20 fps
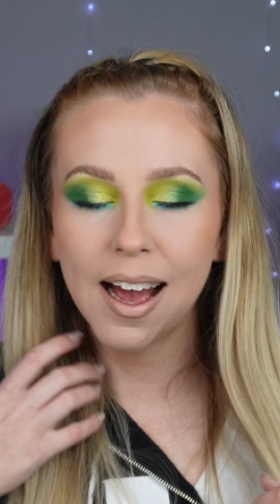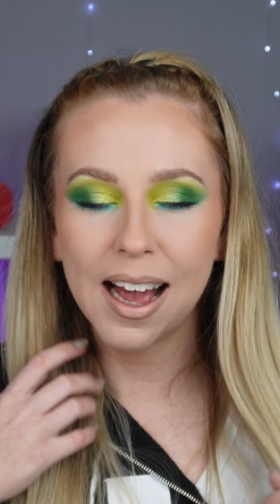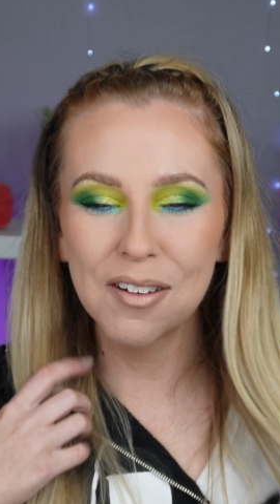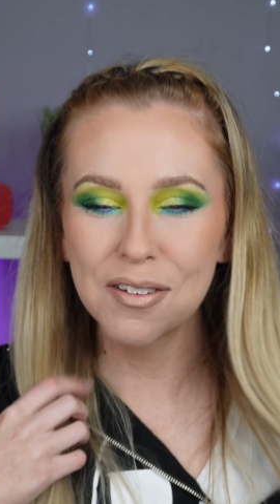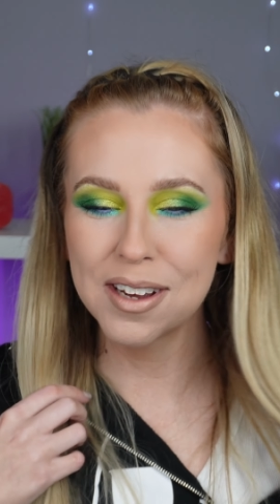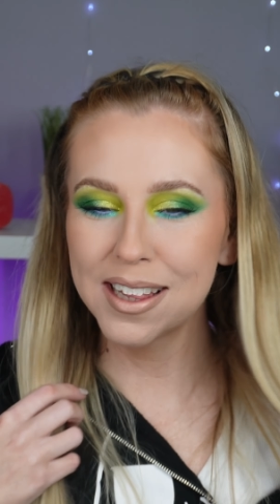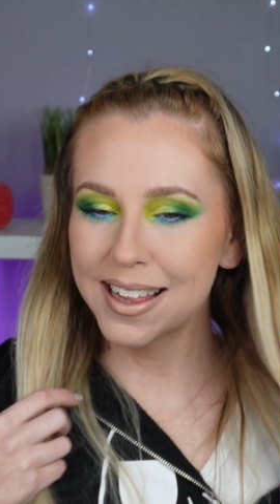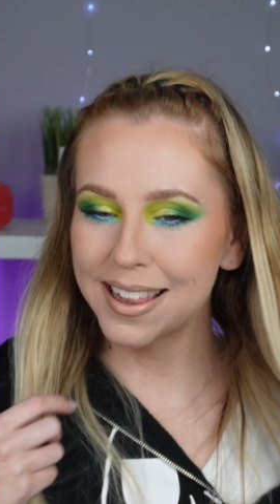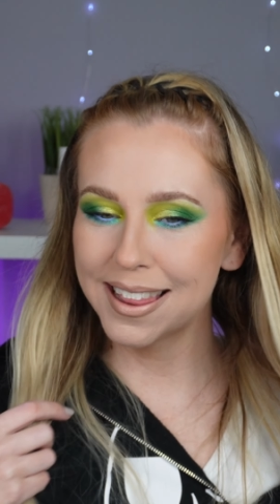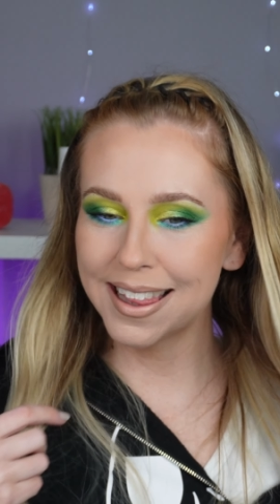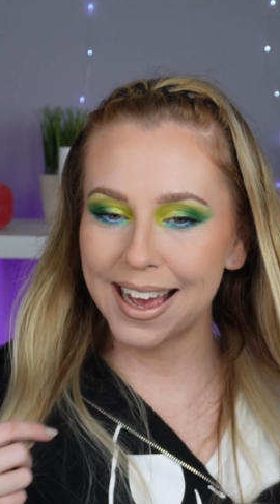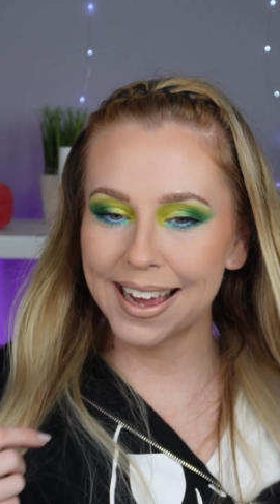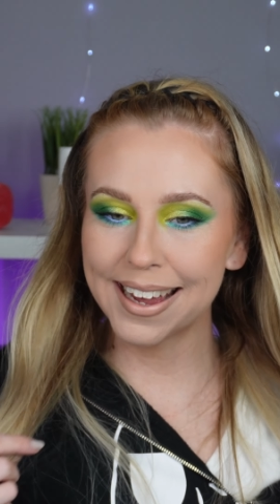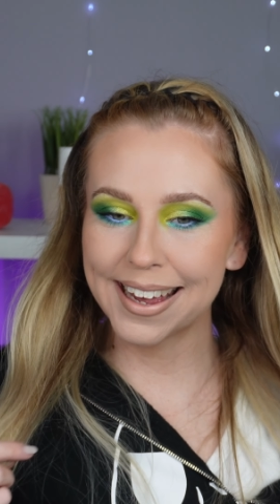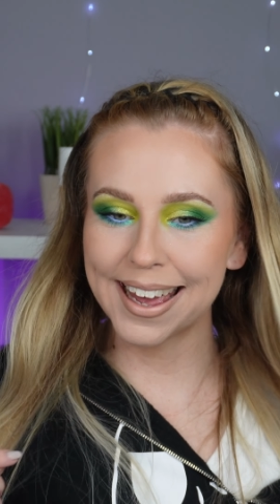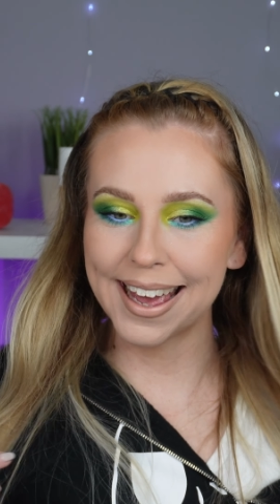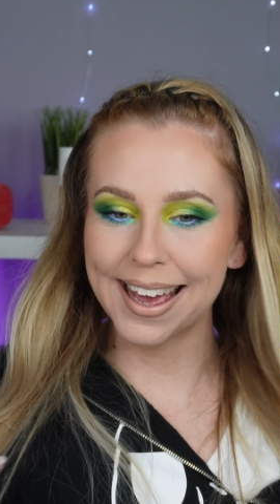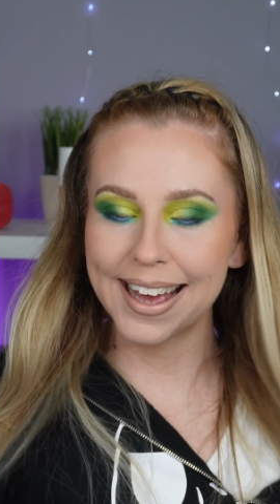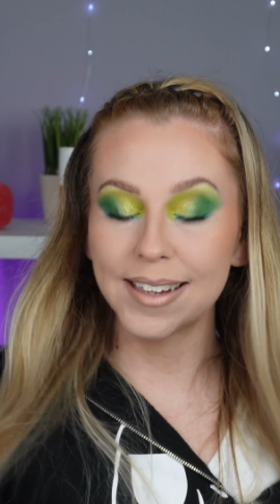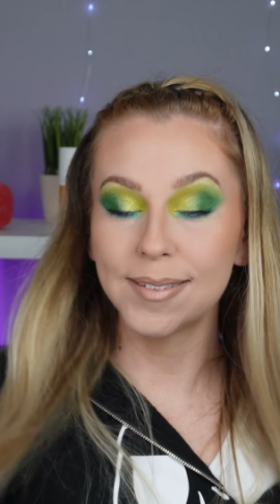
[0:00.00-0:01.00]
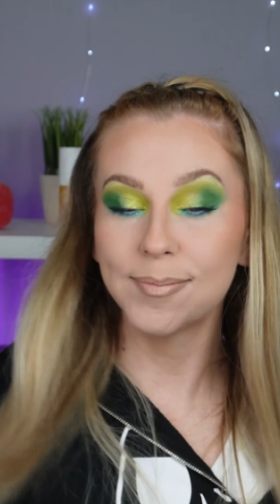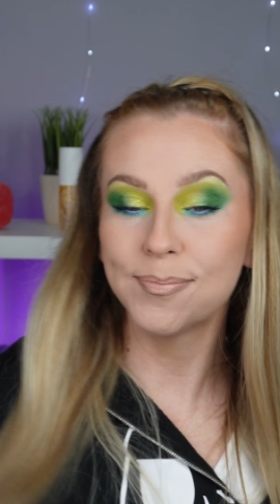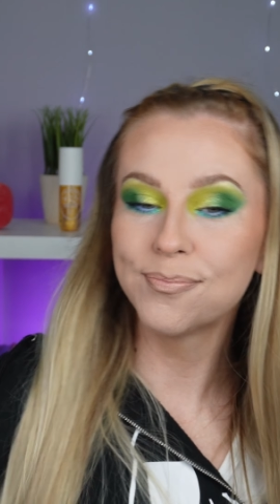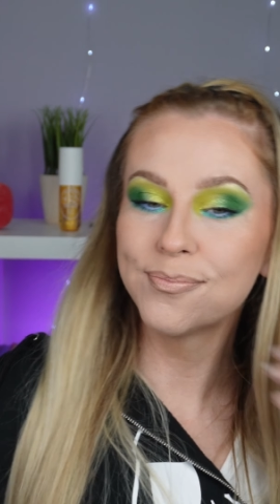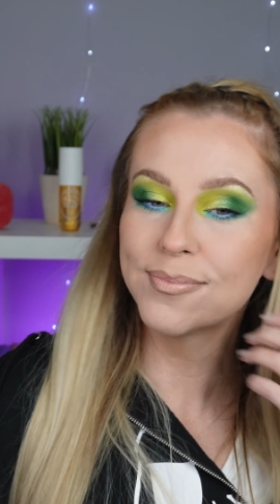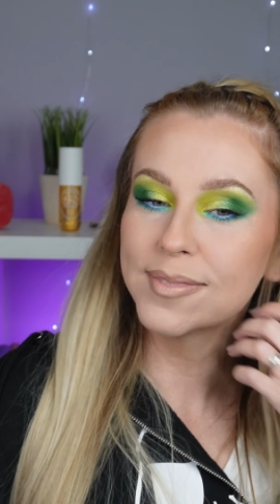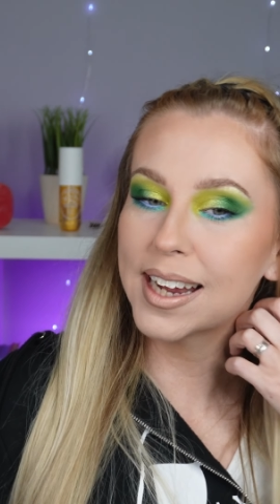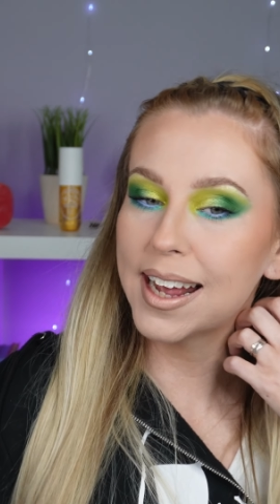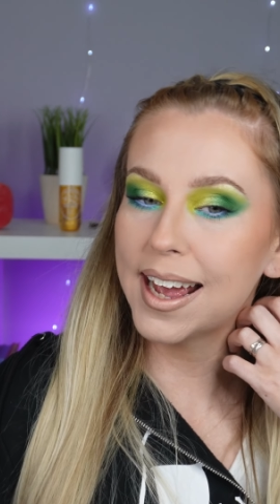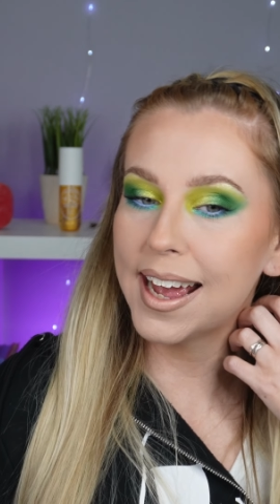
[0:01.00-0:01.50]
I really like it.
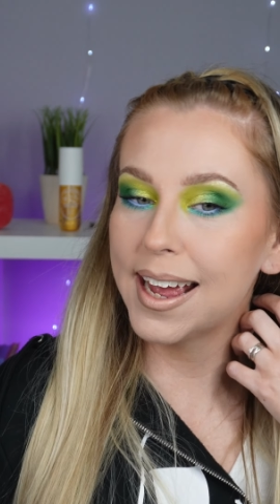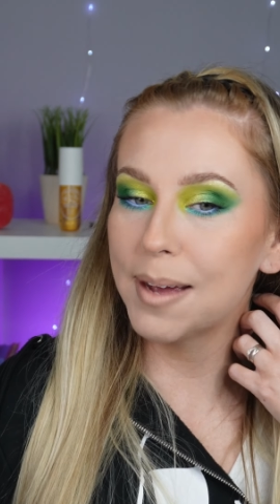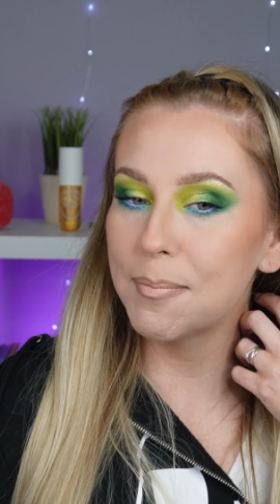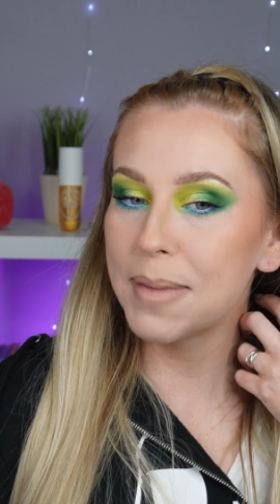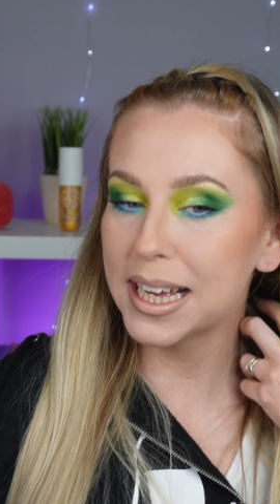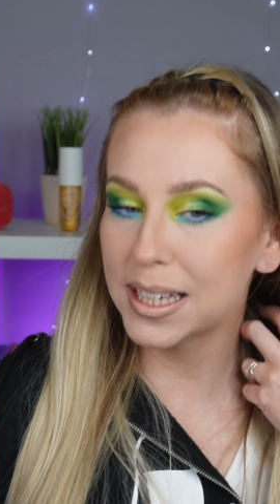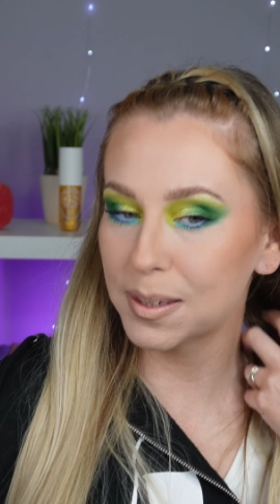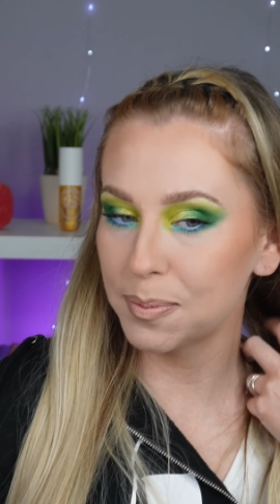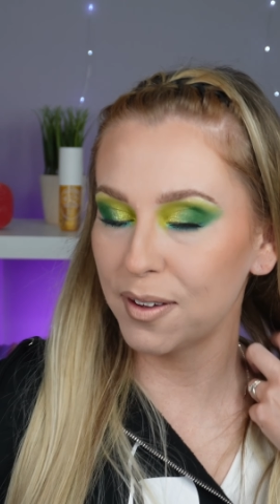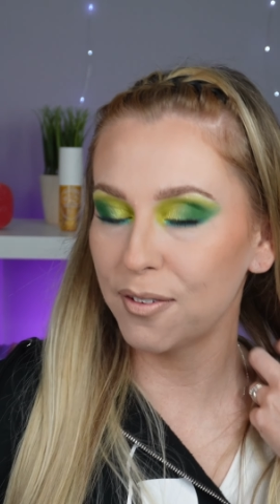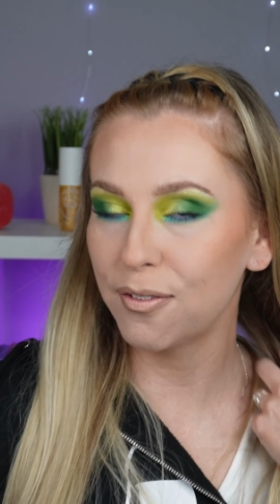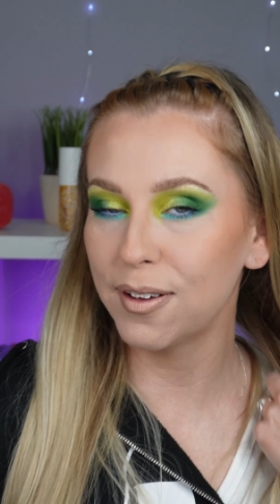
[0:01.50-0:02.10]
It makes me